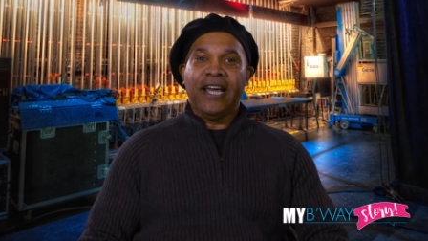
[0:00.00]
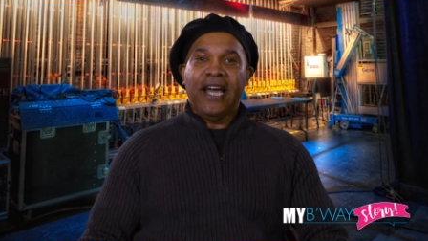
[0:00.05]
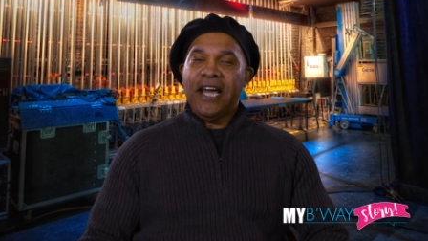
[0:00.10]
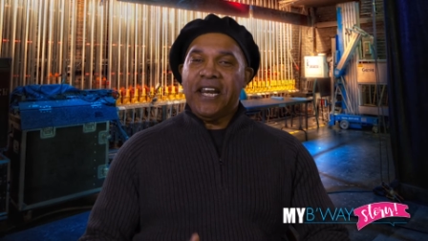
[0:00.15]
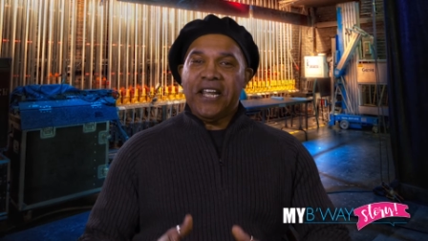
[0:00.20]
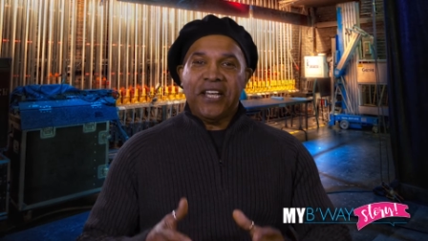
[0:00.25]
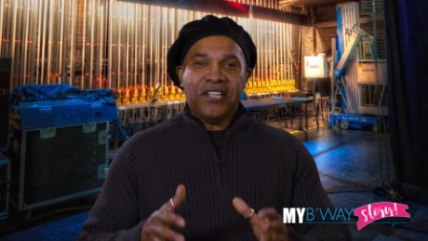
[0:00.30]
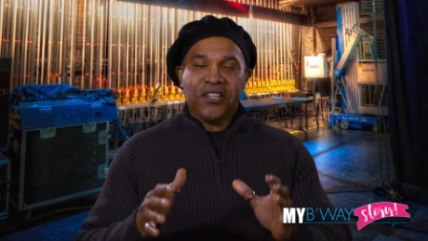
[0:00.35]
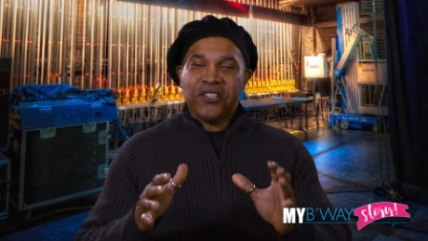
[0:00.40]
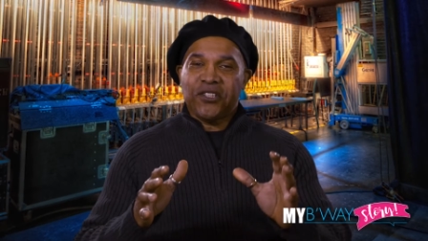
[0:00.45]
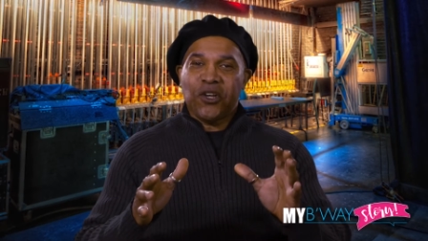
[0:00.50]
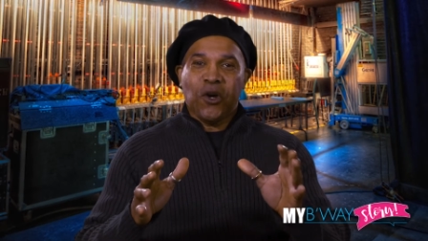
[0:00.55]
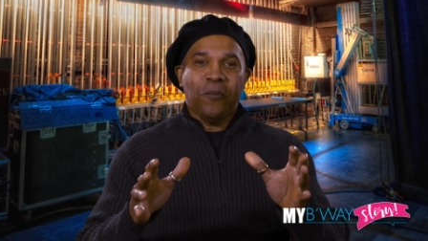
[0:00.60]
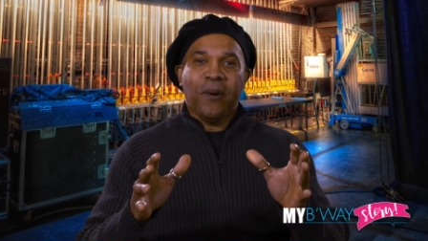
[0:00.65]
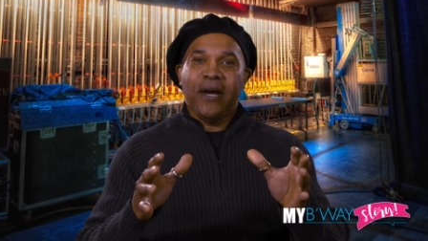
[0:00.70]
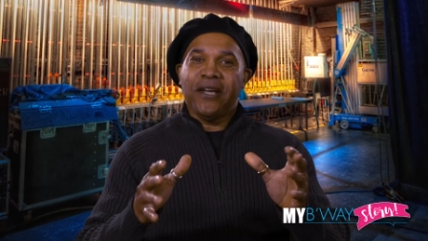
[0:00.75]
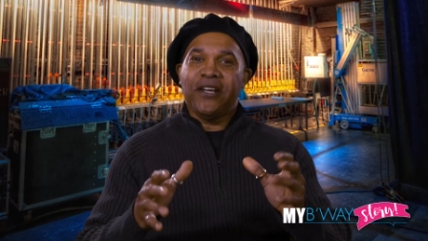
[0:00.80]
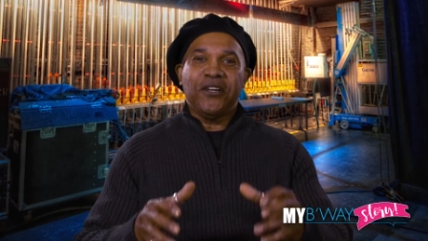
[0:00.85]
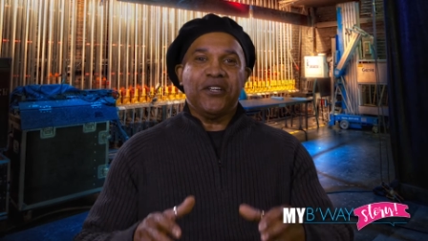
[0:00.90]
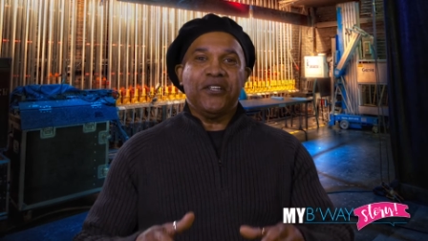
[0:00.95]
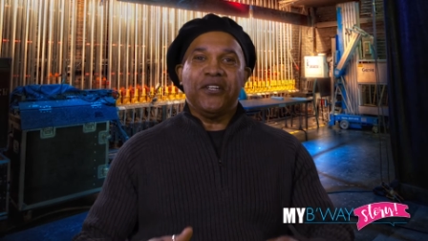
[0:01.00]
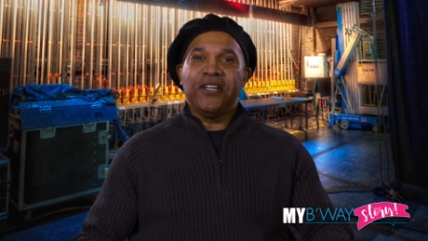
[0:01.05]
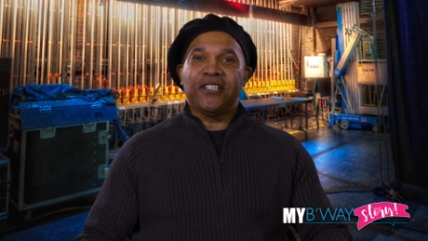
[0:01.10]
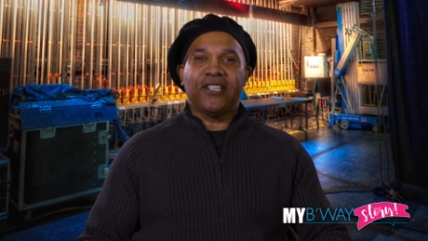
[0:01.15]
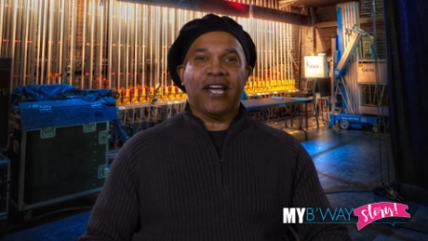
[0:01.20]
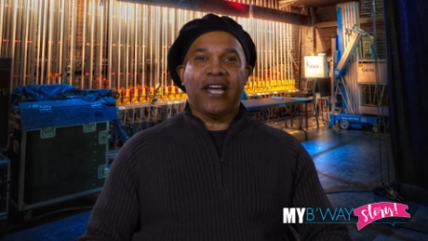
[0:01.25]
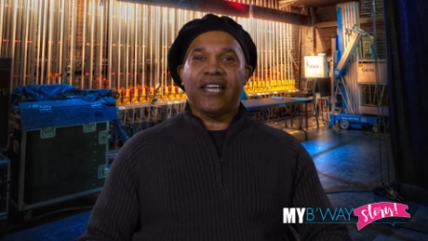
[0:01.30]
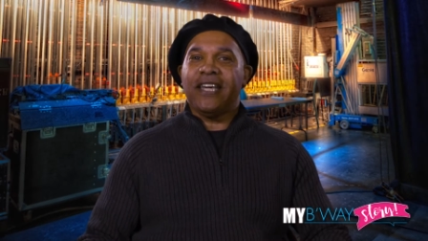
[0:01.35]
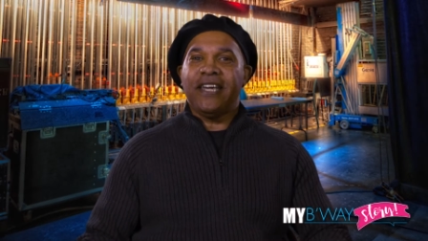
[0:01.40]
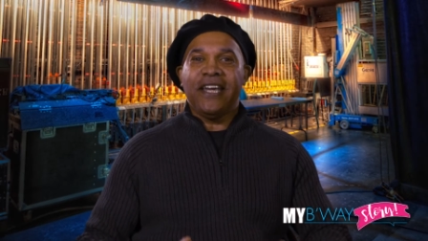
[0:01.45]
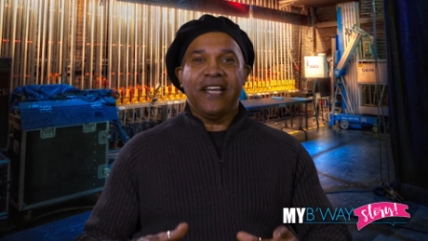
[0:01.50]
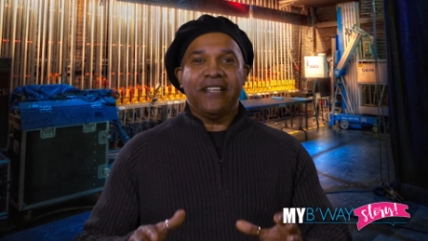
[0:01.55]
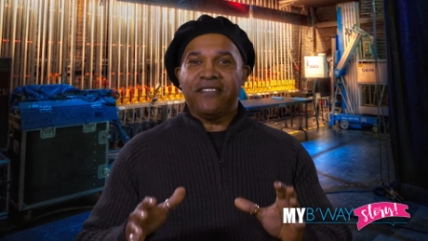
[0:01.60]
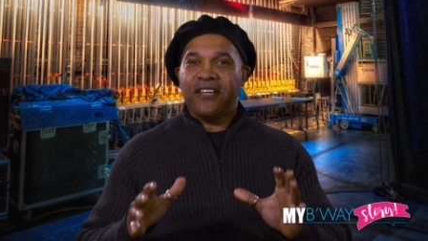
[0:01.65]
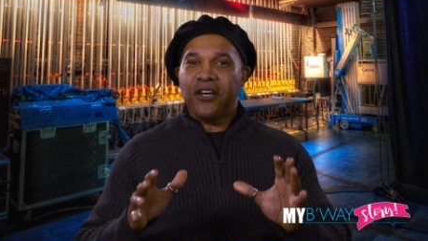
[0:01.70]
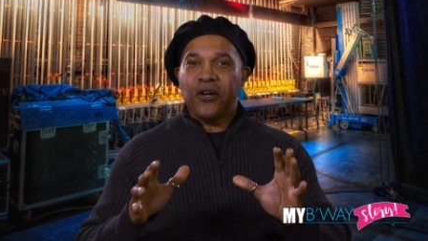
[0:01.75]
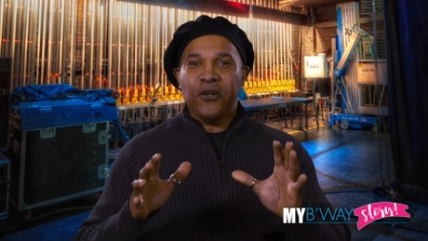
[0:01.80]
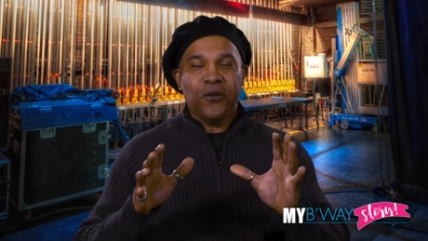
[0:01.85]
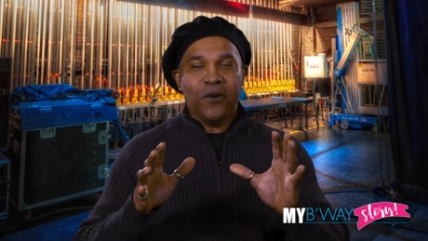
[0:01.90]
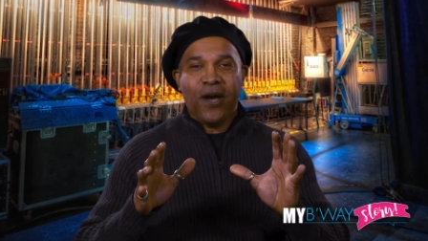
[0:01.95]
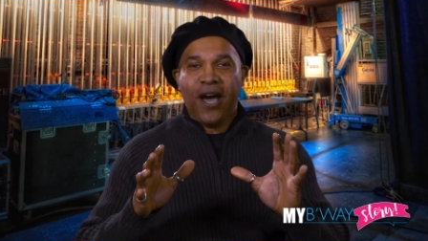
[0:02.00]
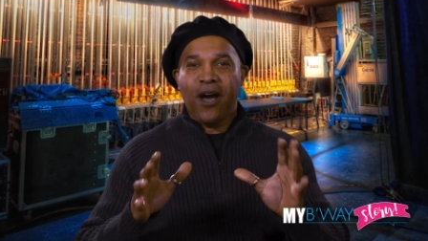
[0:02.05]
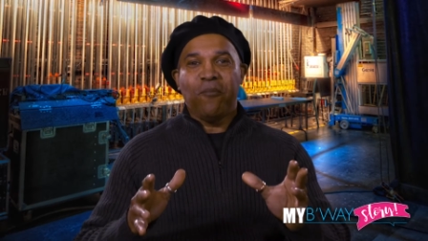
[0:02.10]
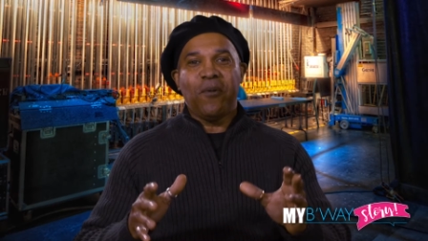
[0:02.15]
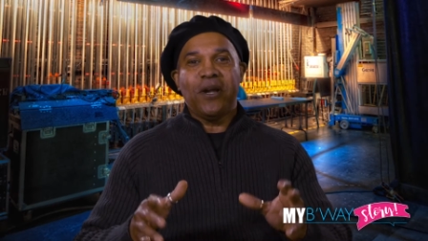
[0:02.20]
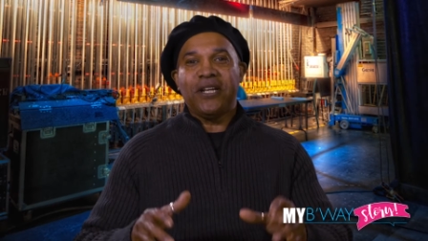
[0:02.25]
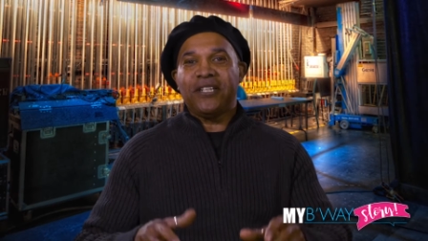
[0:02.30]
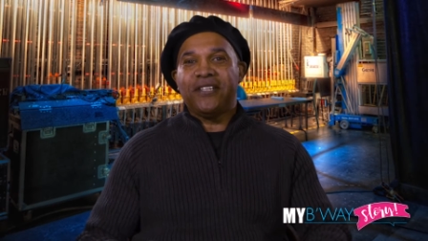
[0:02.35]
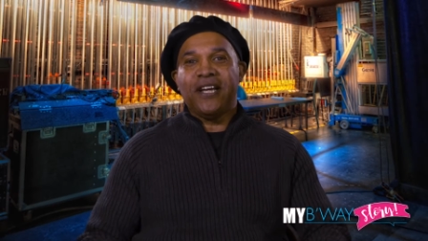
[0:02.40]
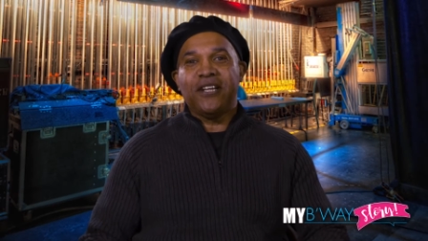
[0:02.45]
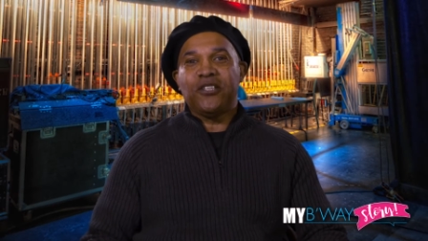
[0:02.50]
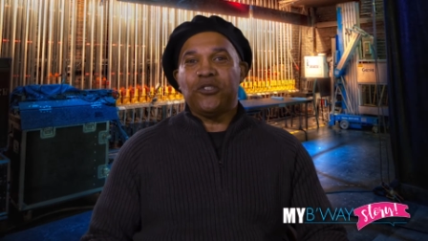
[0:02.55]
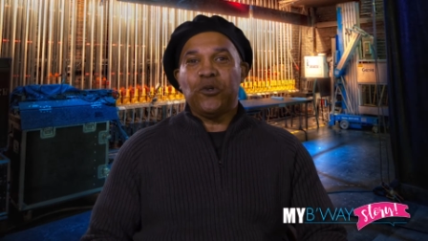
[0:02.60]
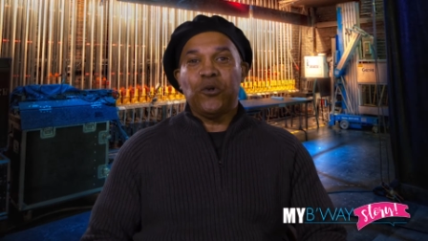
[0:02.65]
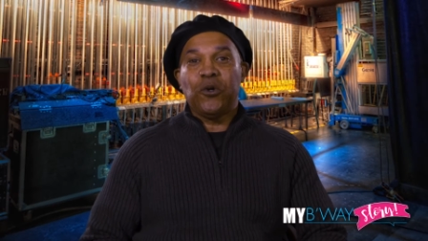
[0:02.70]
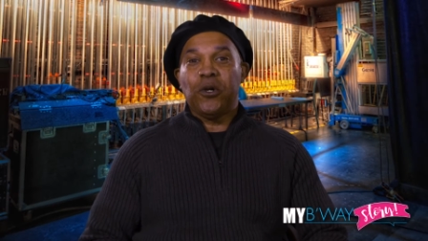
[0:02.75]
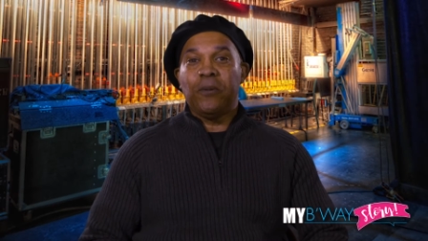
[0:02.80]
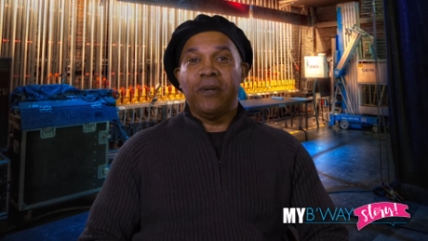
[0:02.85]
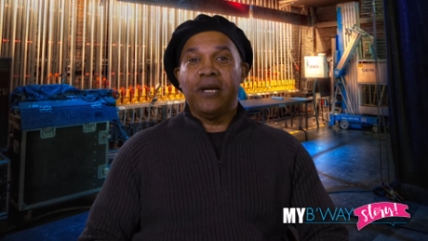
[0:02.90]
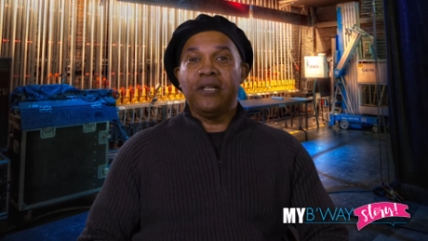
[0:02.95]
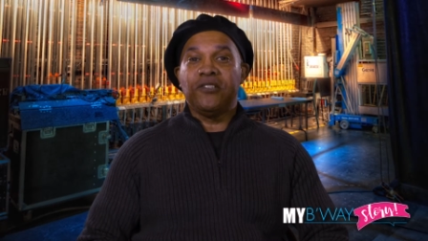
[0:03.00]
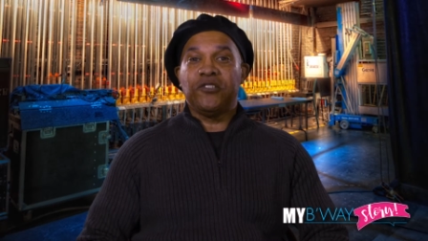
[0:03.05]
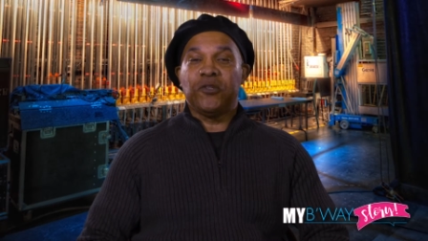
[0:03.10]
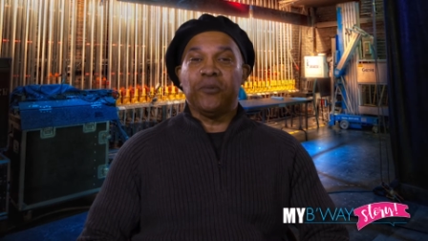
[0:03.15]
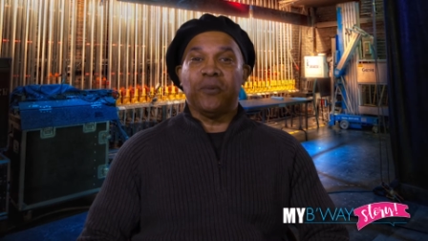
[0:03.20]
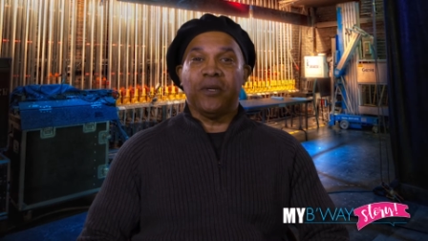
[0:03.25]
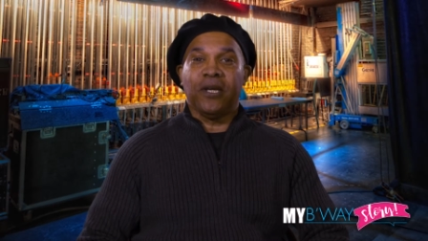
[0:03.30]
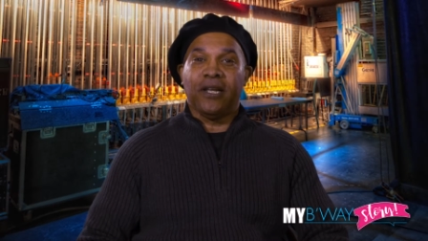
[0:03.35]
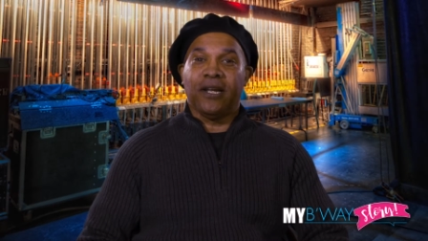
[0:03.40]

And he says, oh my goodness, I can't tell you how much that tour meant to me.